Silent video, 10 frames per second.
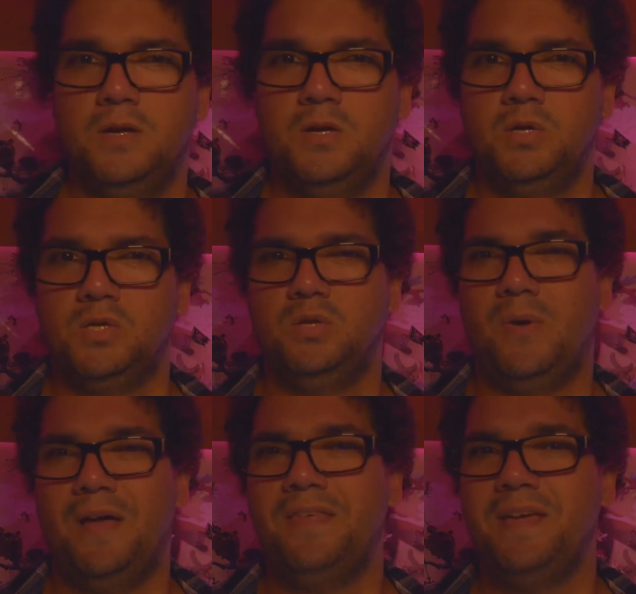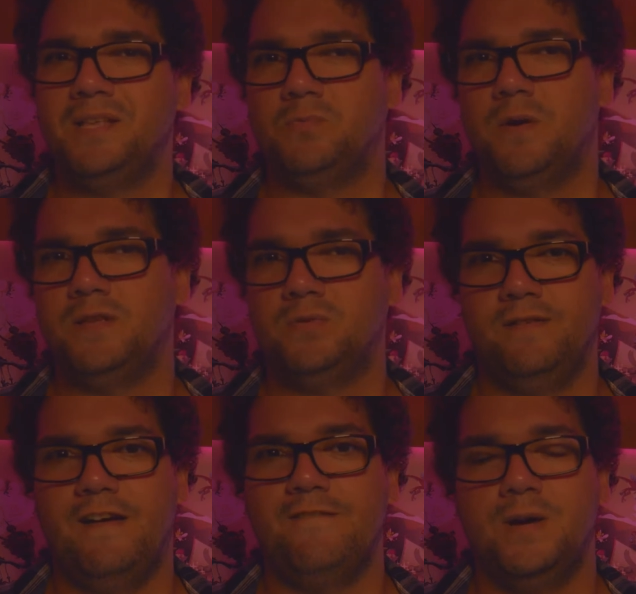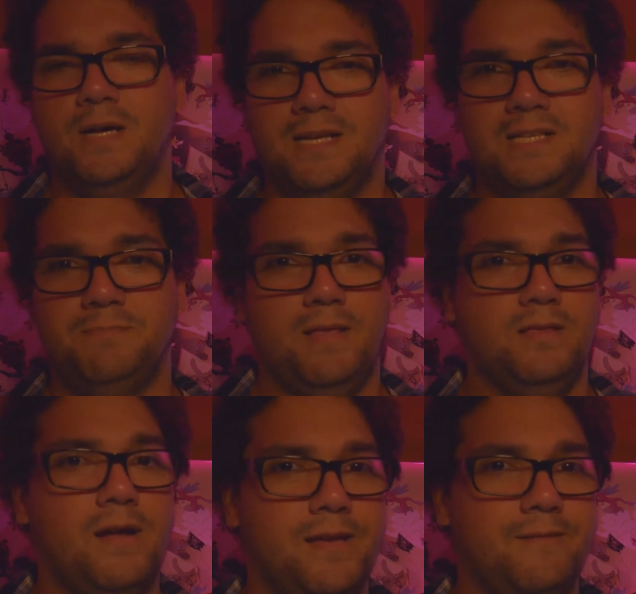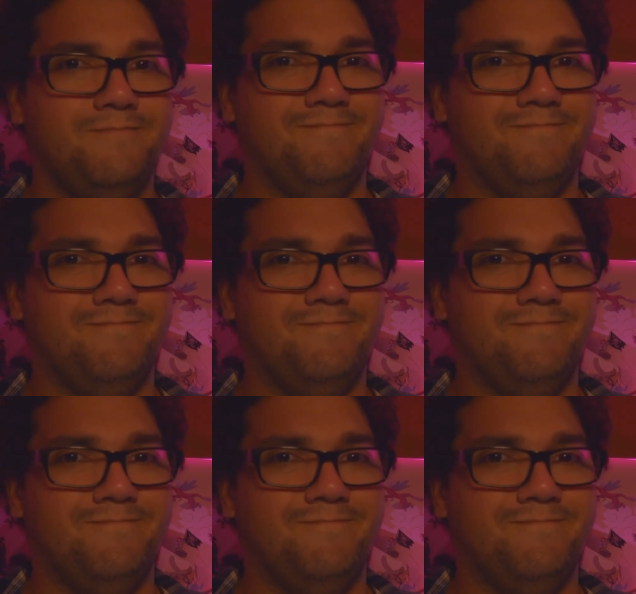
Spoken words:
So do I think it's worth the 25 bucks I spent on it?